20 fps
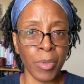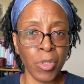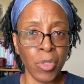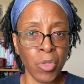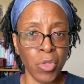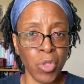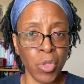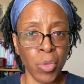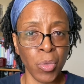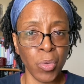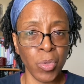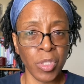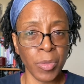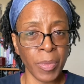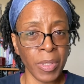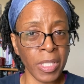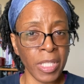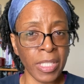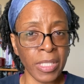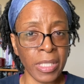to do some
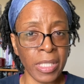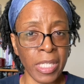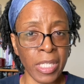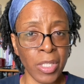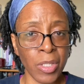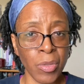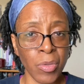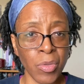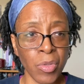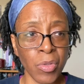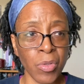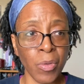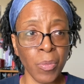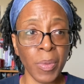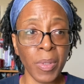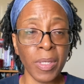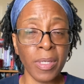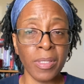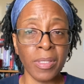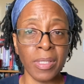of the things that he used to do
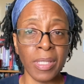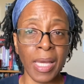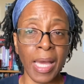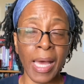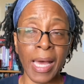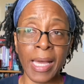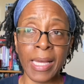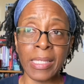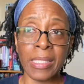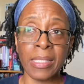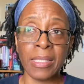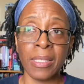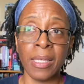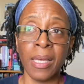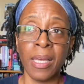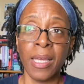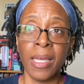because the ice